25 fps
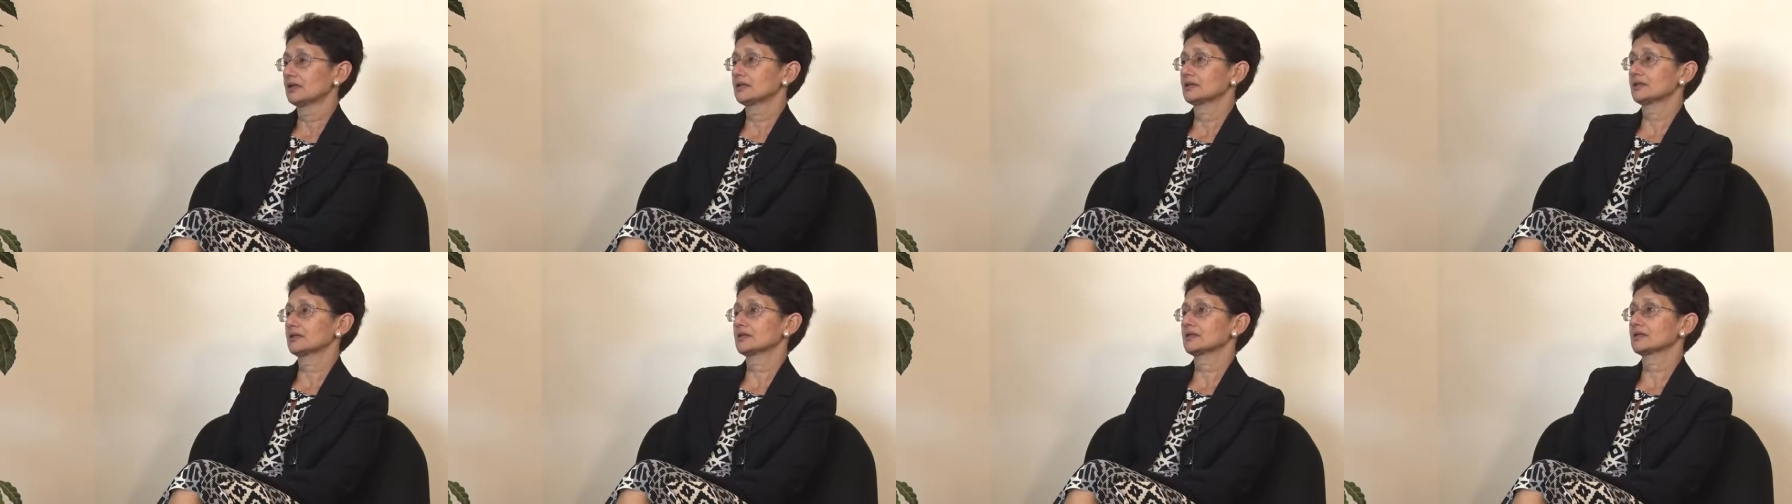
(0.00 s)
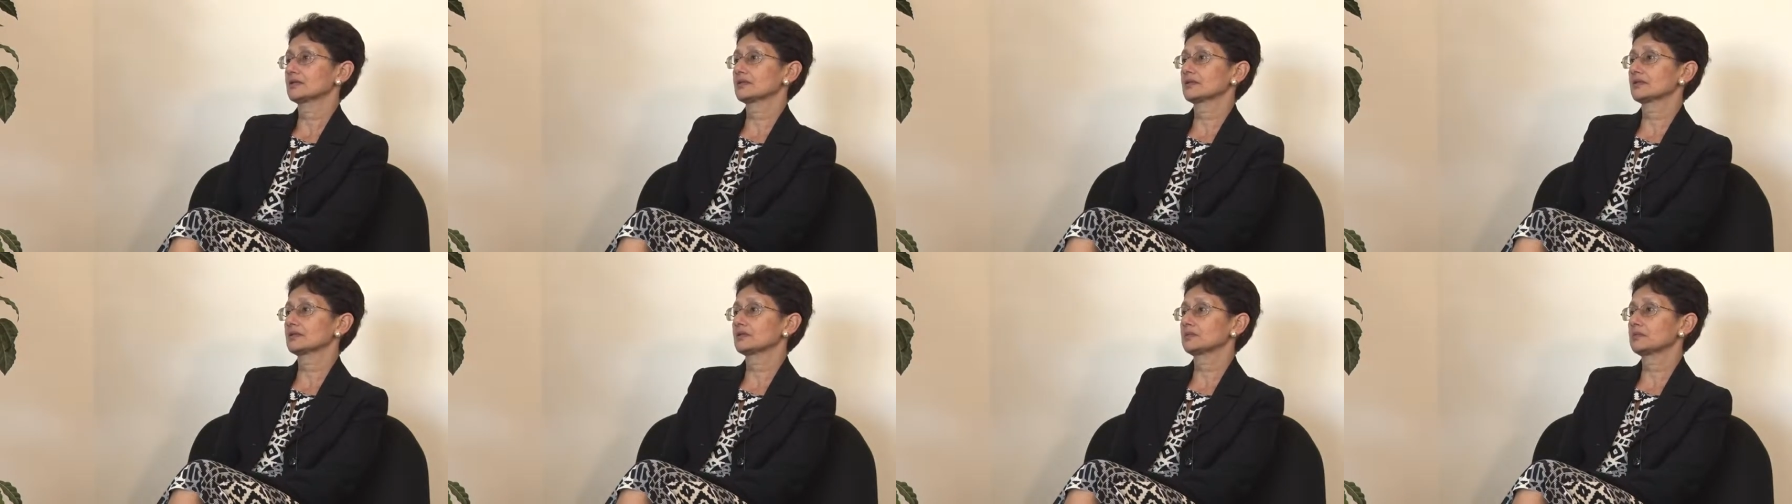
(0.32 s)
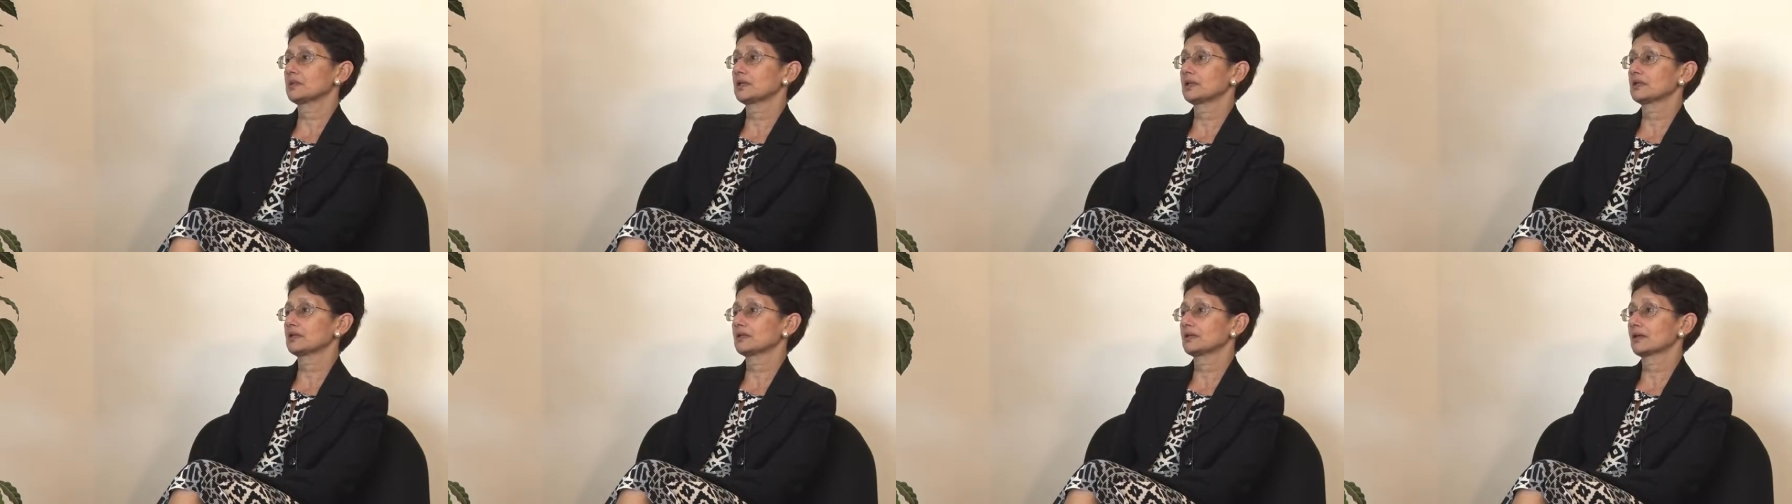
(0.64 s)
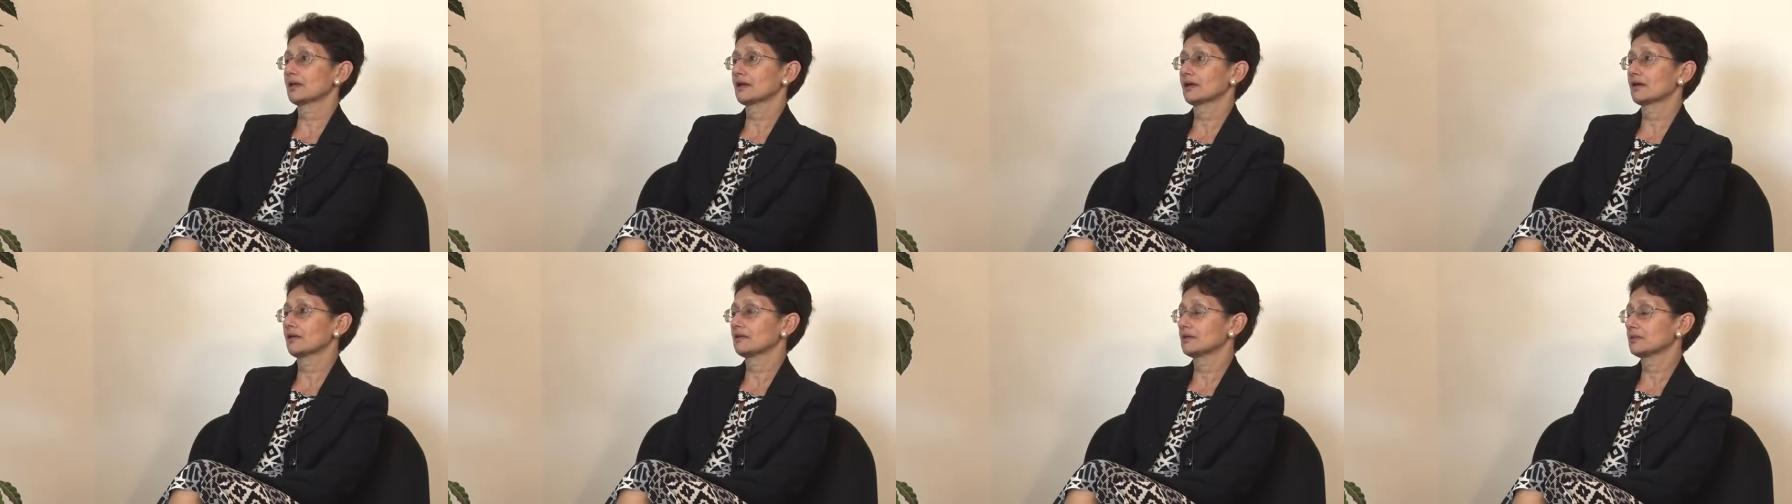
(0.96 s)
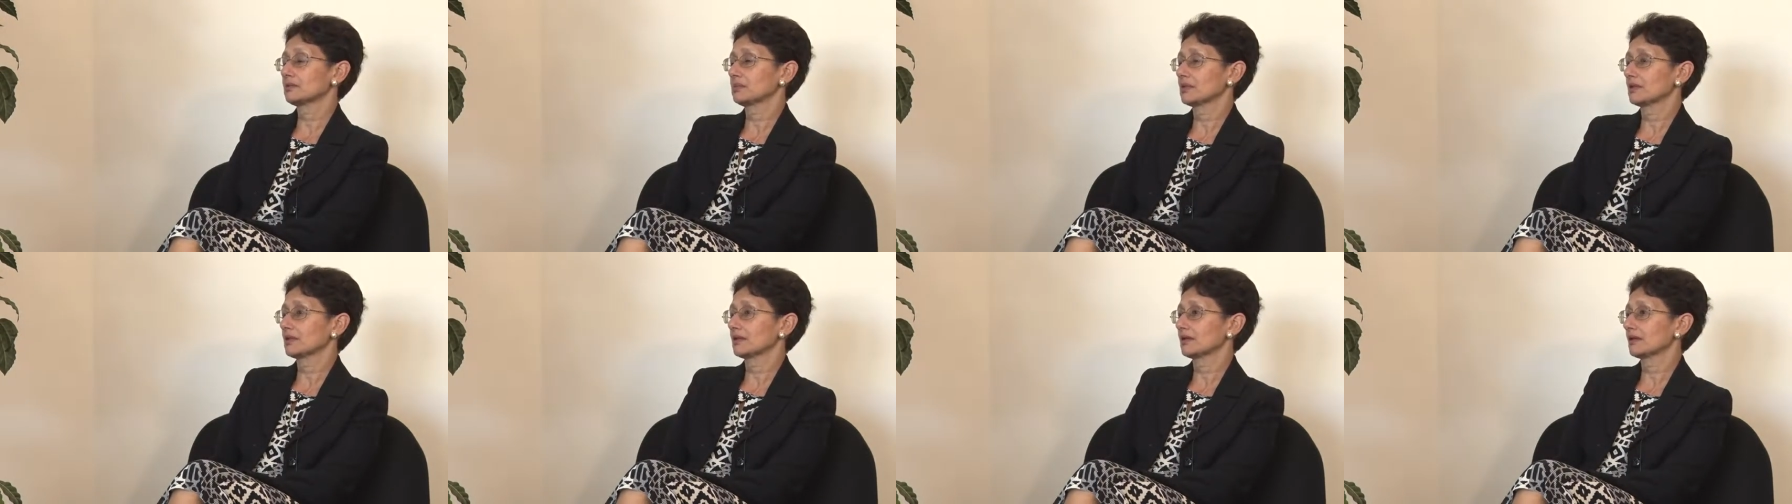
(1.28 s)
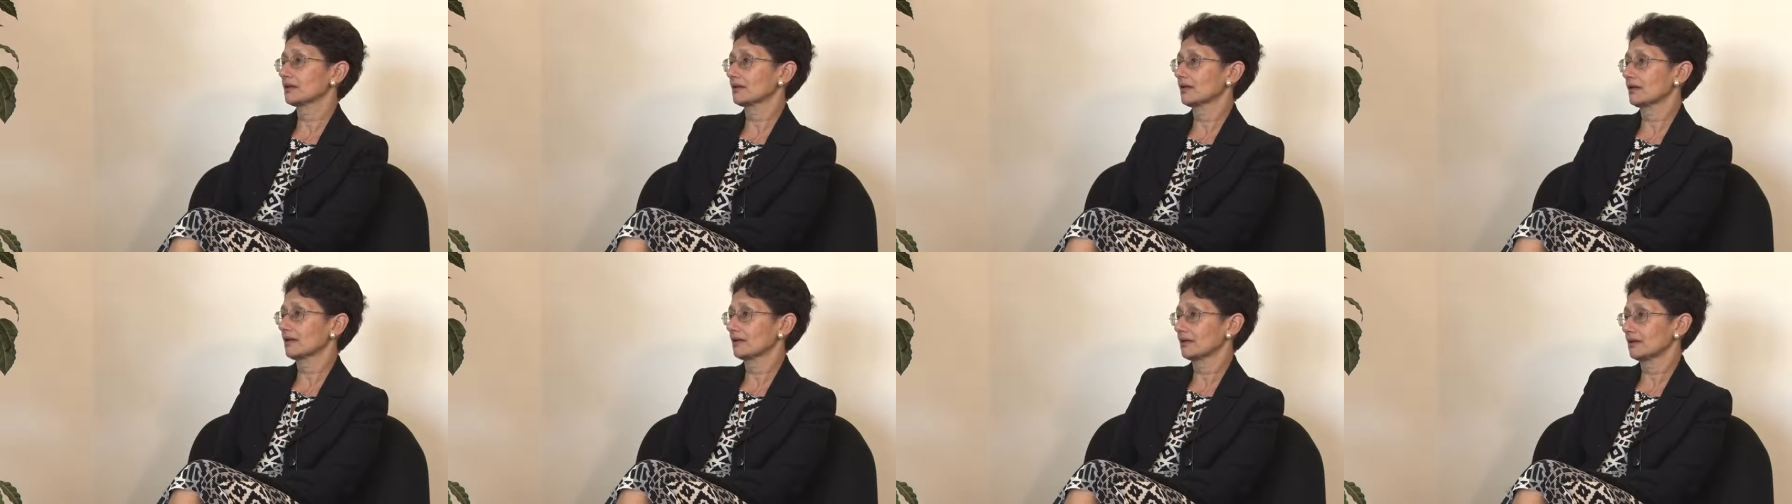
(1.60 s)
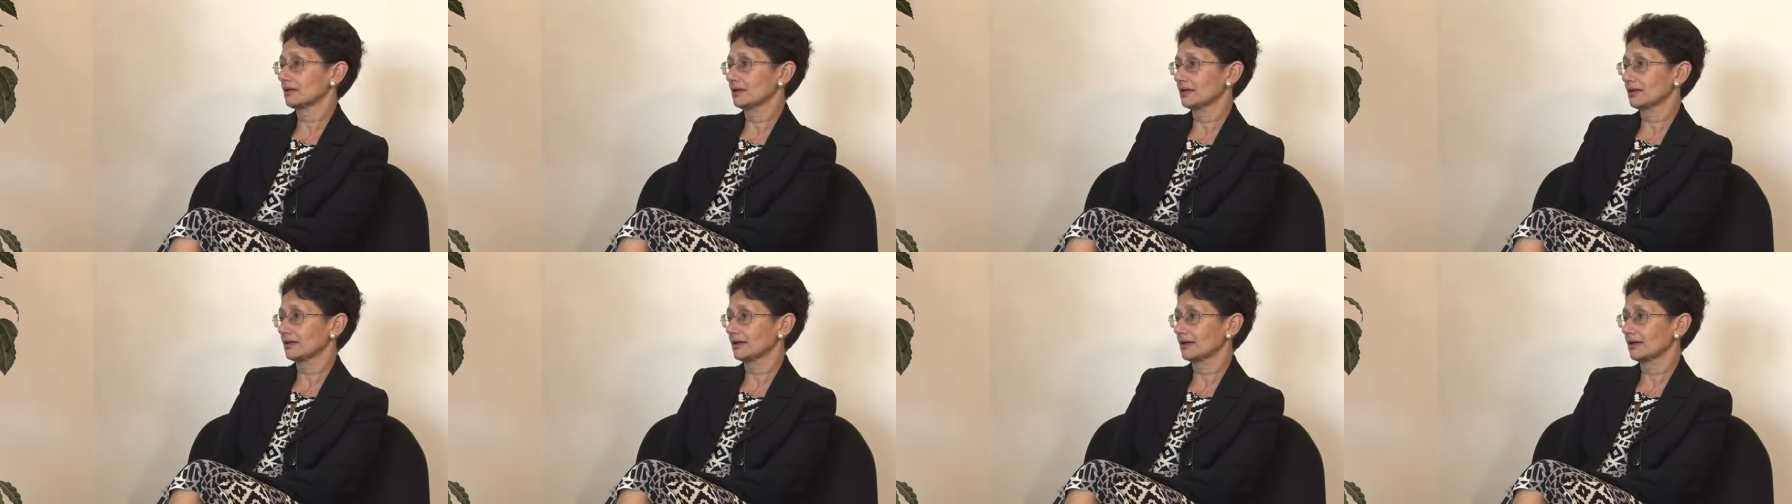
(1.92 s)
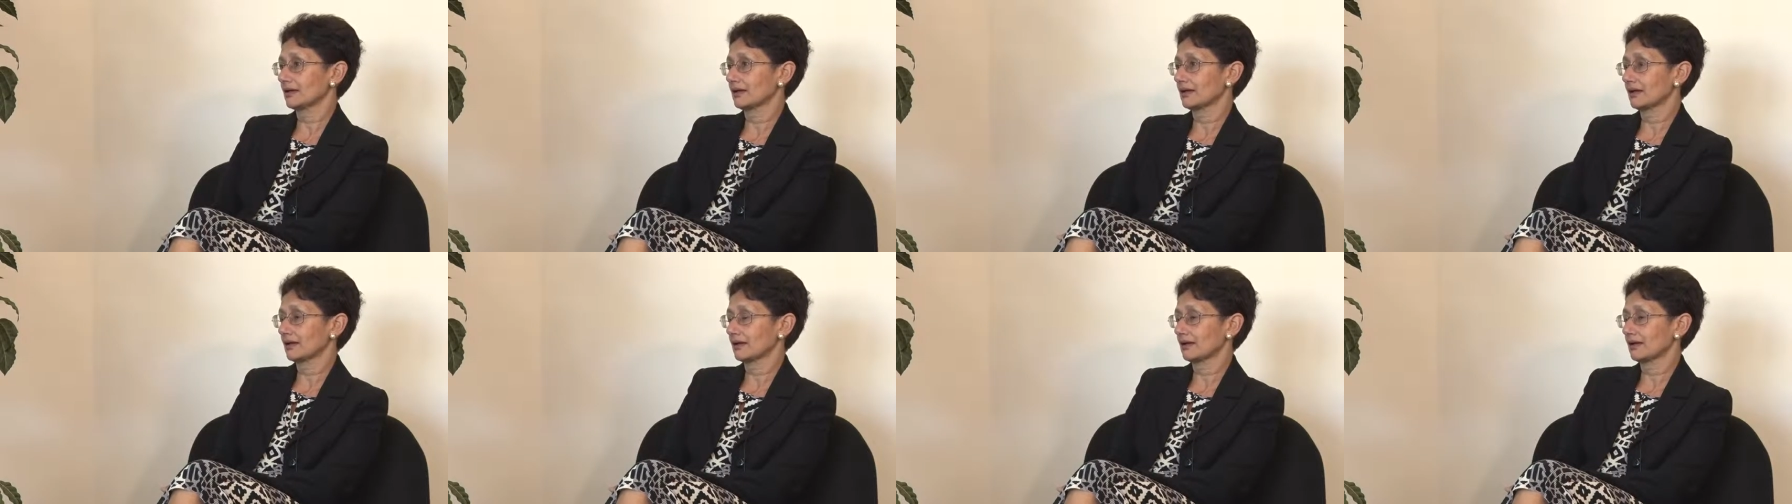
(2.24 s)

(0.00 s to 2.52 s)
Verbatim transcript: Does this mean that they're going to be at early